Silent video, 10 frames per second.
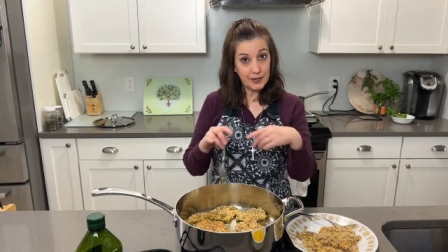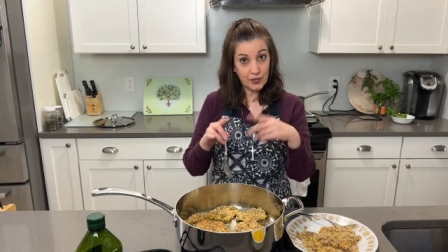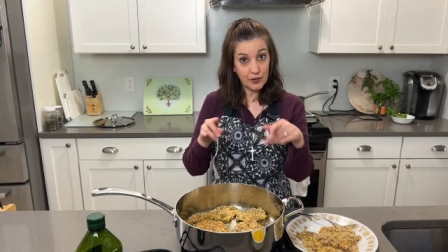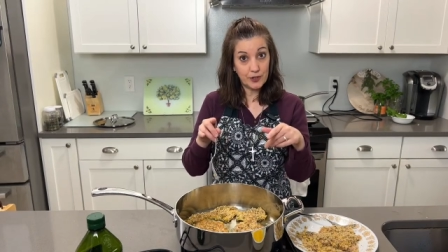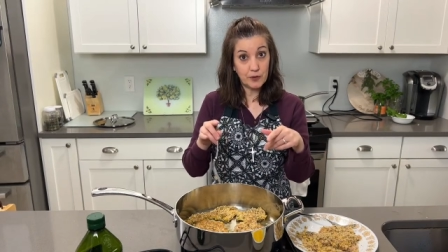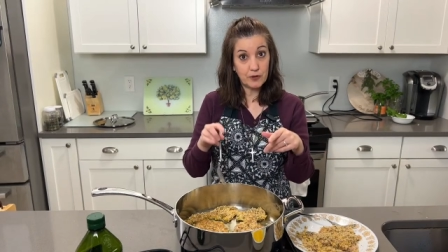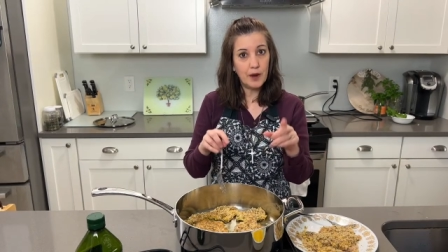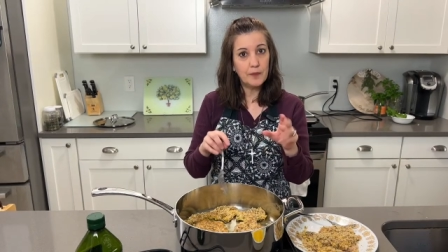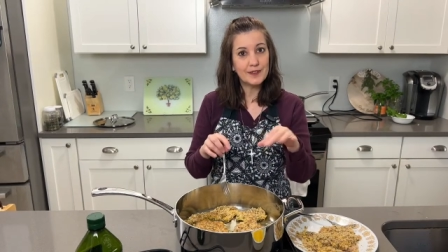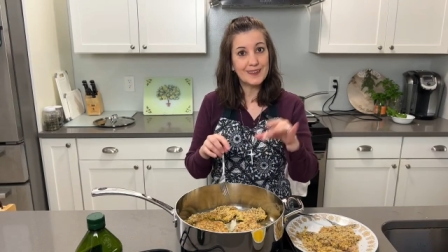Make sure to
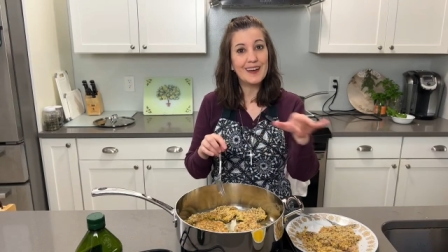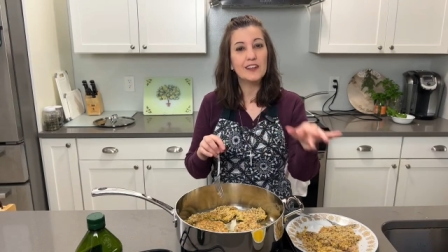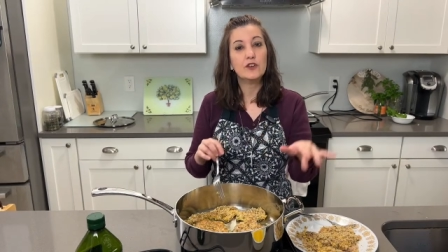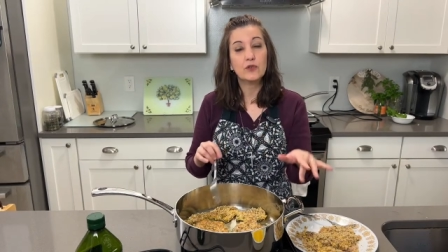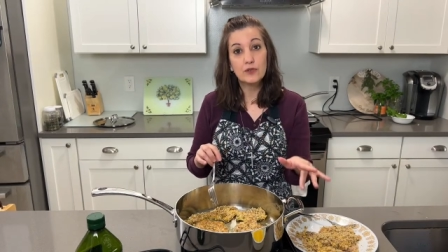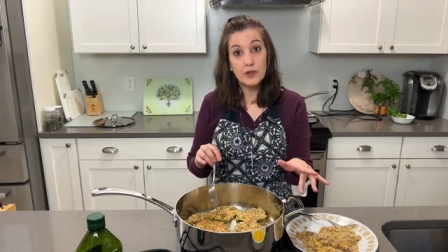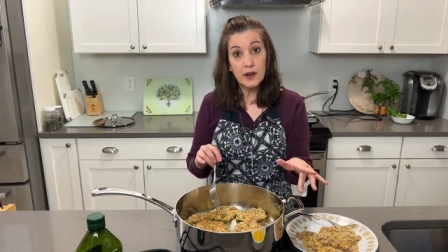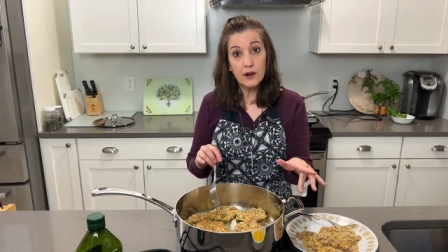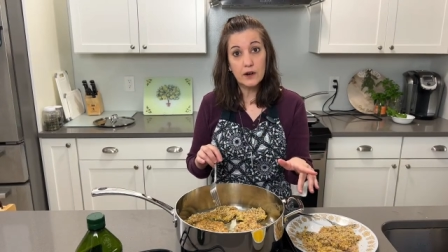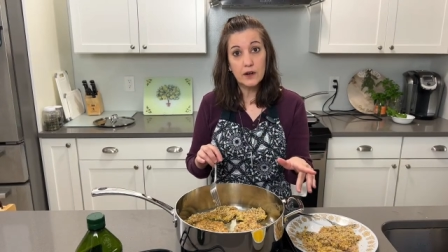subscribe because I got a
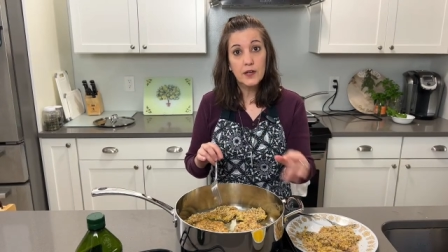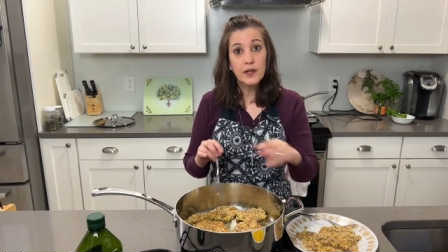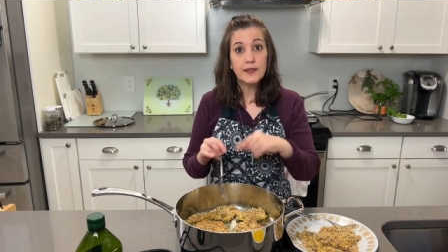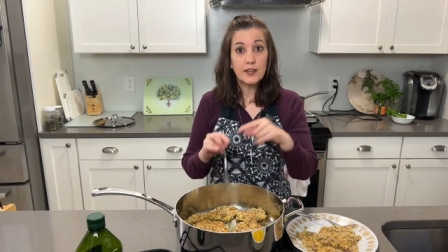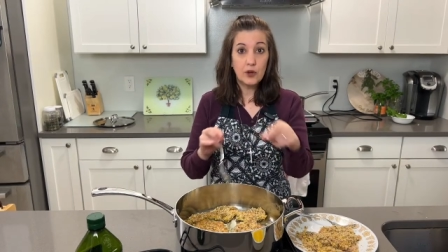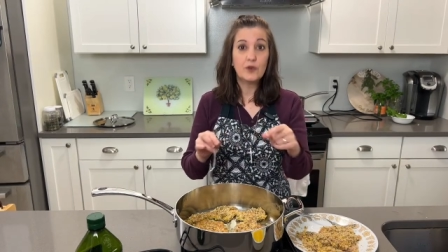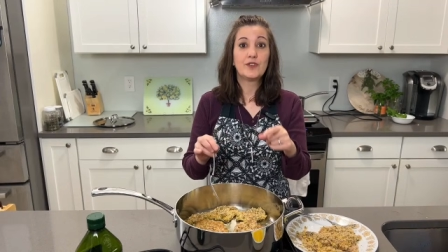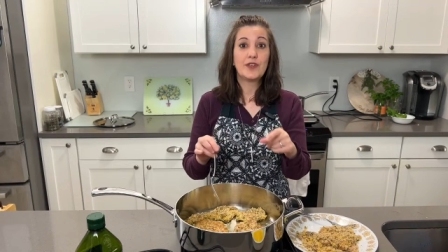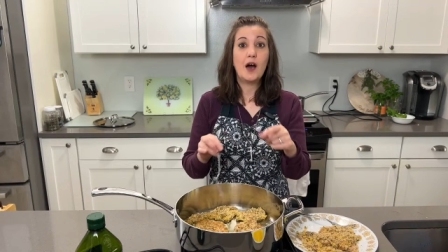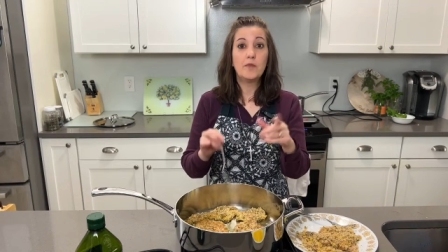newsletter that
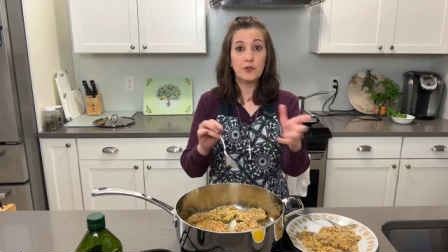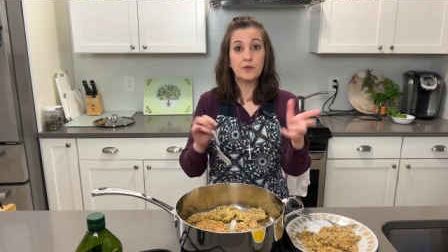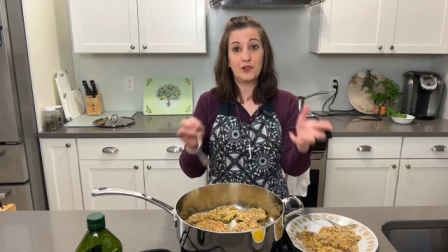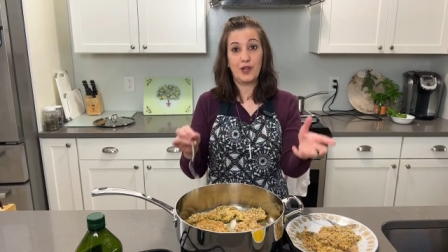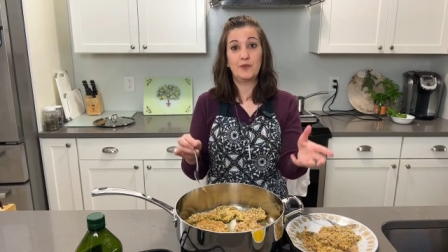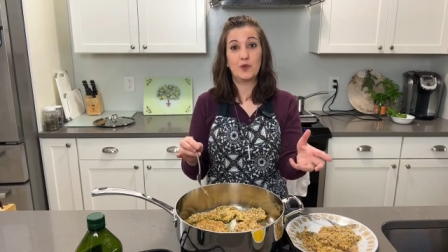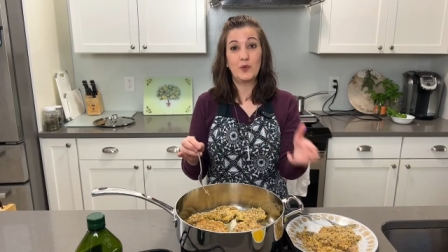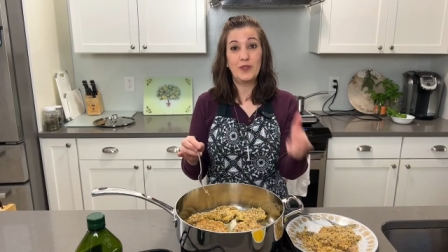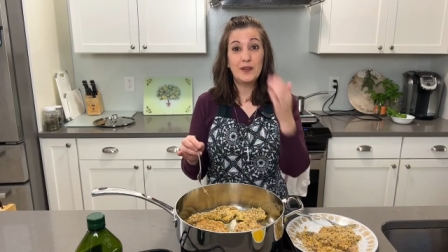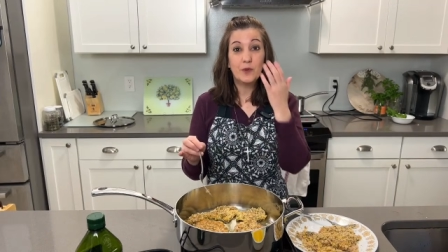goes out multiple times a
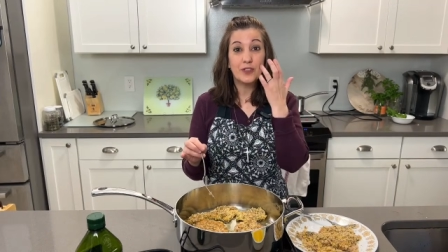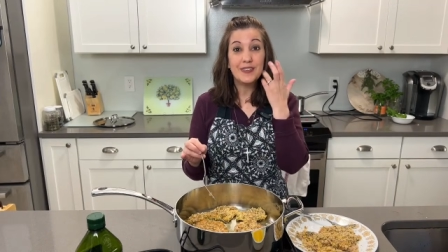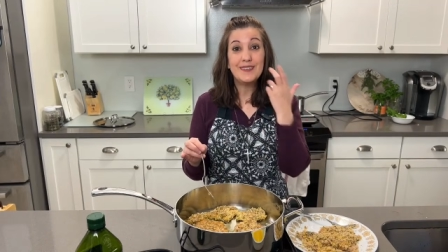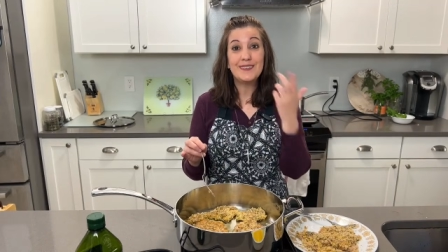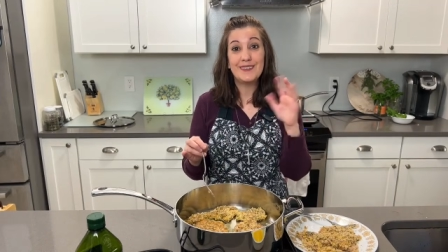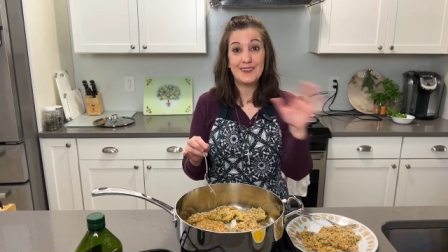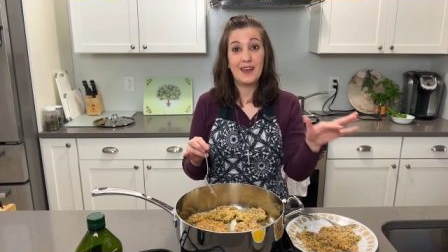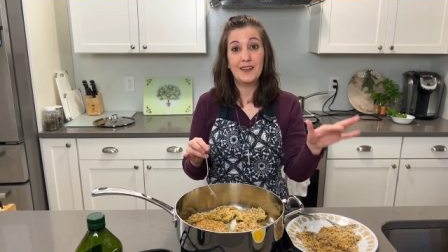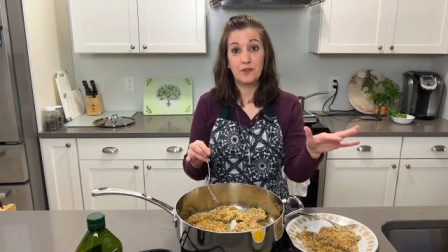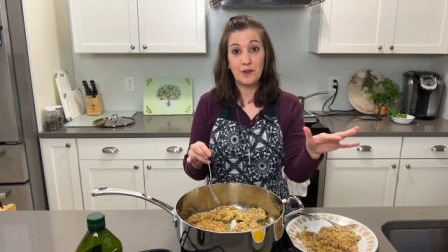week with easy
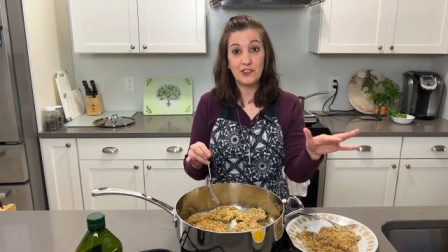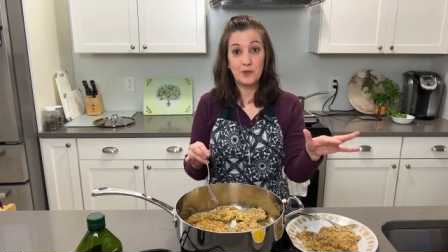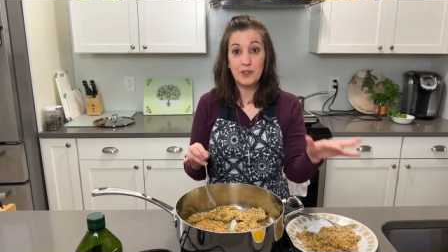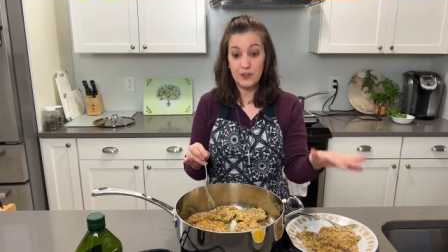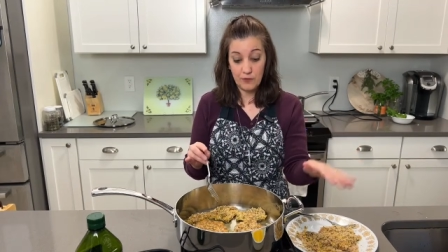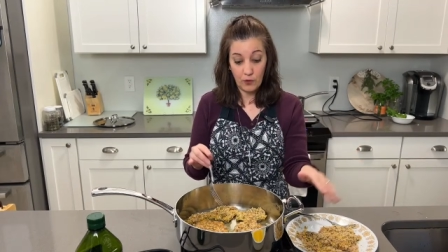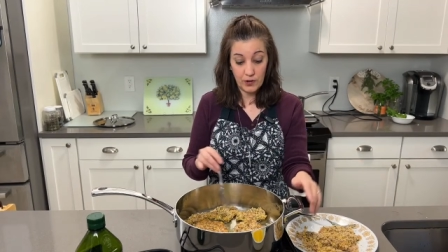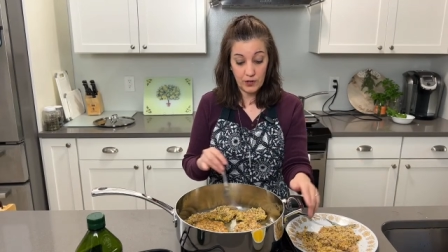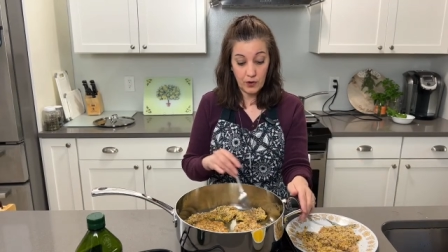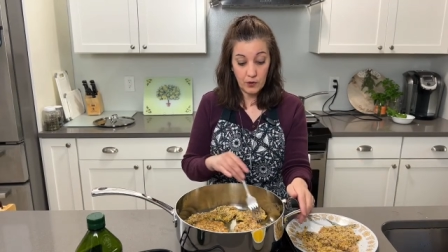Italian recipes
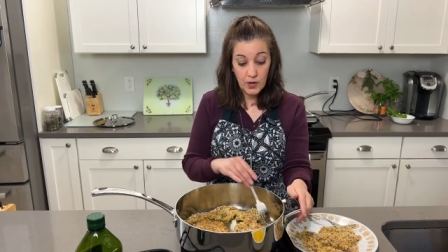for you.